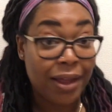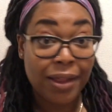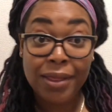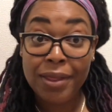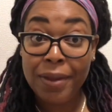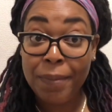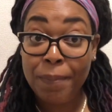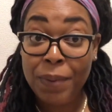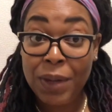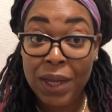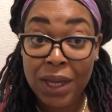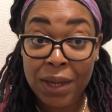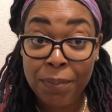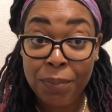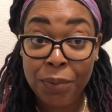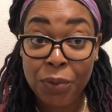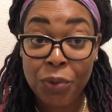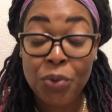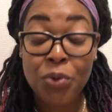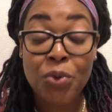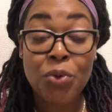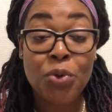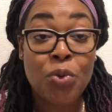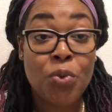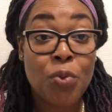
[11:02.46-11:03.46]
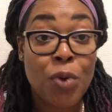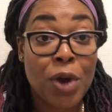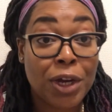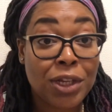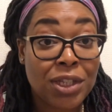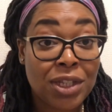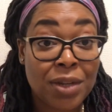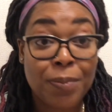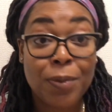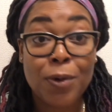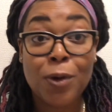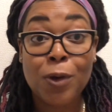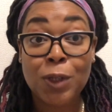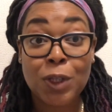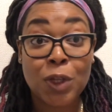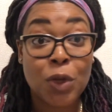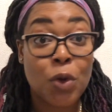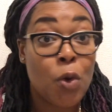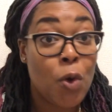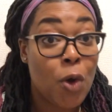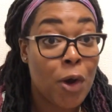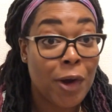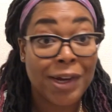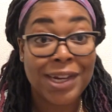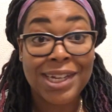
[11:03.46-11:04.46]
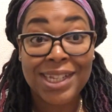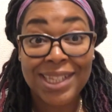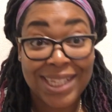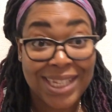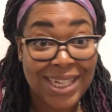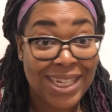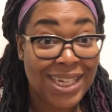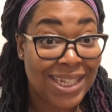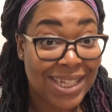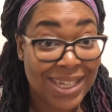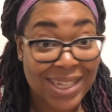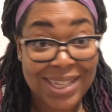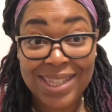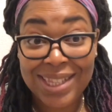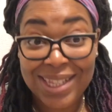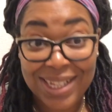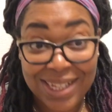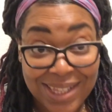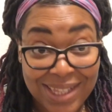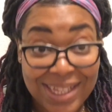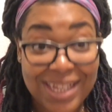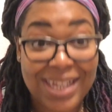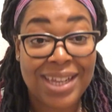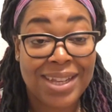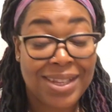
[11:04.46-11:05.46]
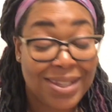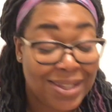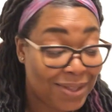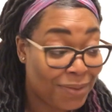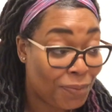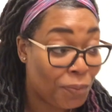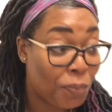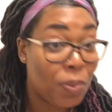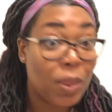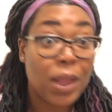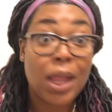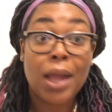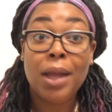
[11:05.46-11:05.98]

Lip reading: the people who were supposed to quarantine this disease,